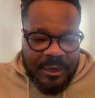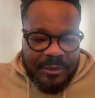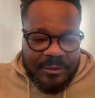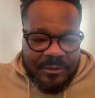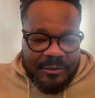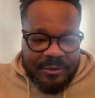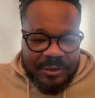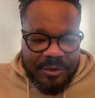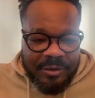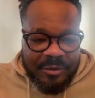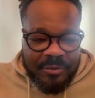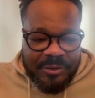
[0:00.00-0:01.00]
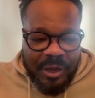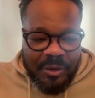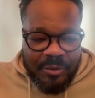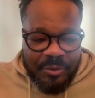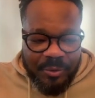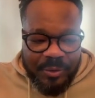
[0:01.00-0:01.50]
and he say, oh, what
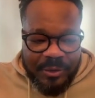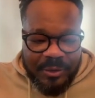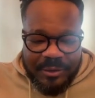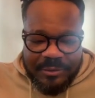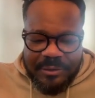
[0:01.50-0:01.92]
are you doing?